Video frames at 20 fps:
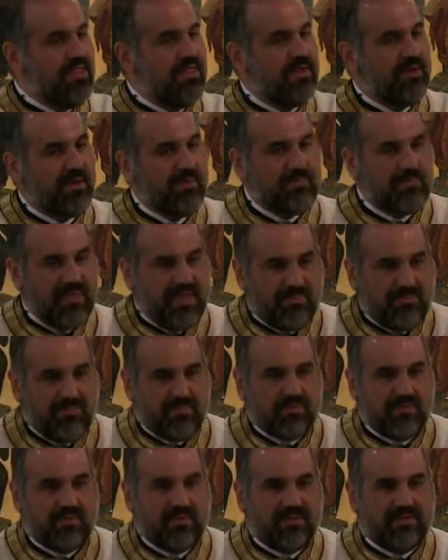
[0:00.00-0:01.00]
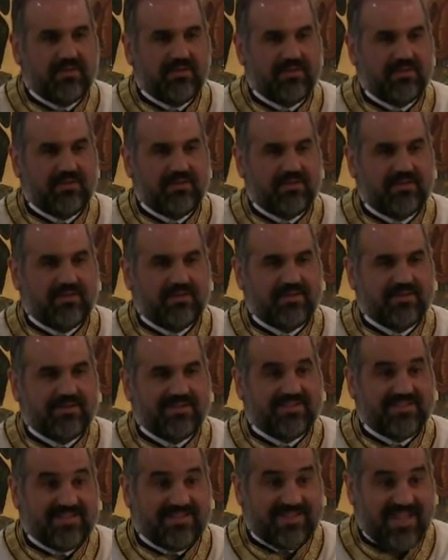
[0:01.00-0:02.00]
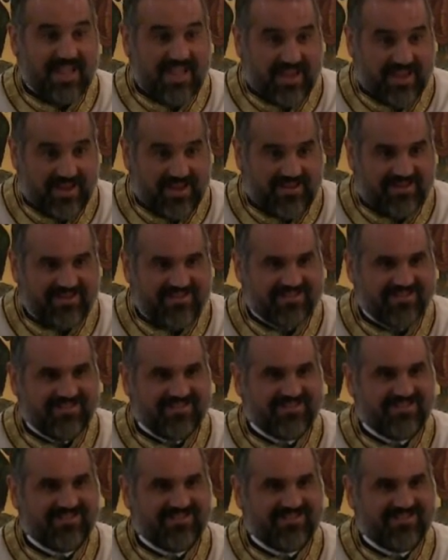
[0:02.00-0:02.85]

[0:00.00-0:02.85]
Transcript: There are people today,